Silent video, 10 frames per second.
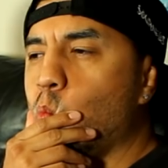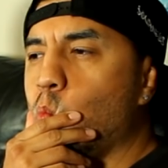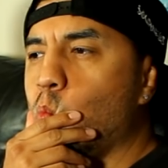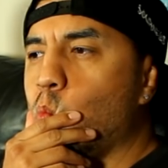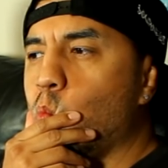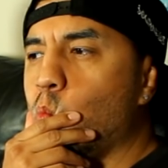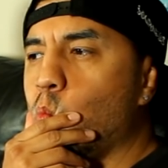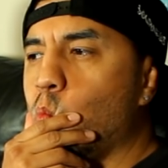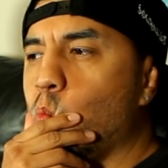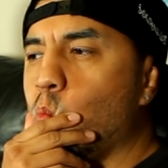
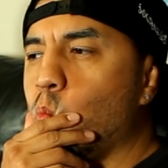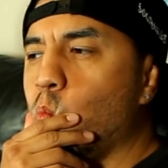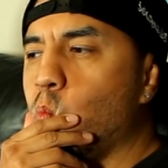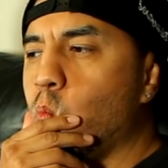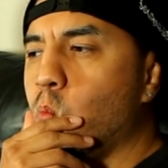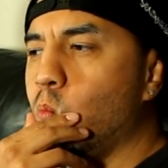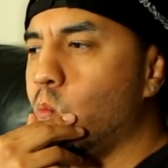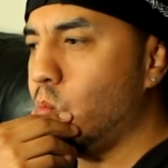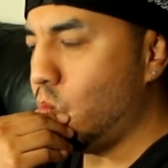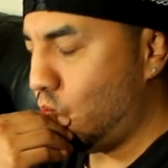
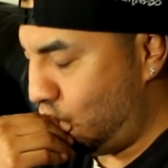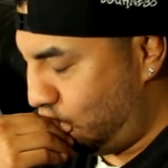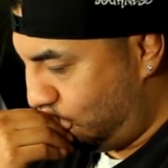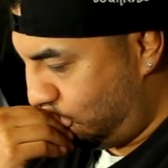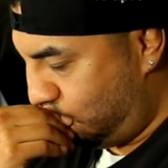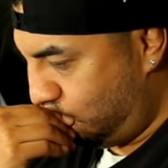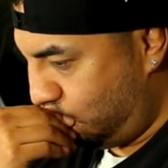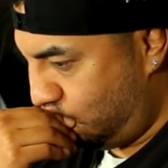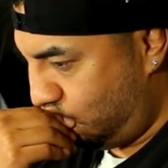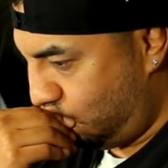
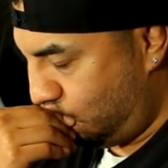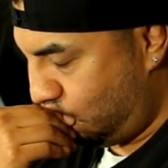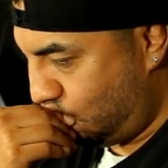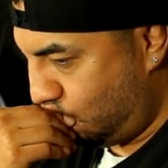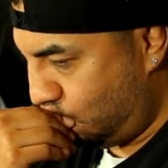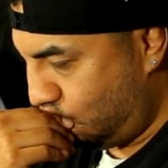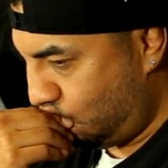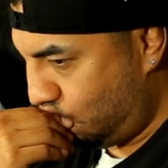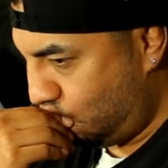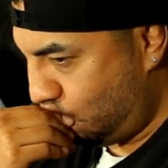
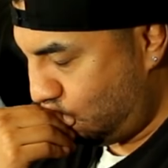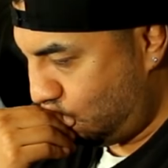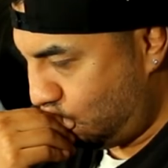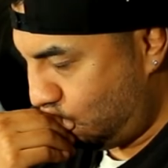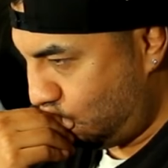This person isn't speaking.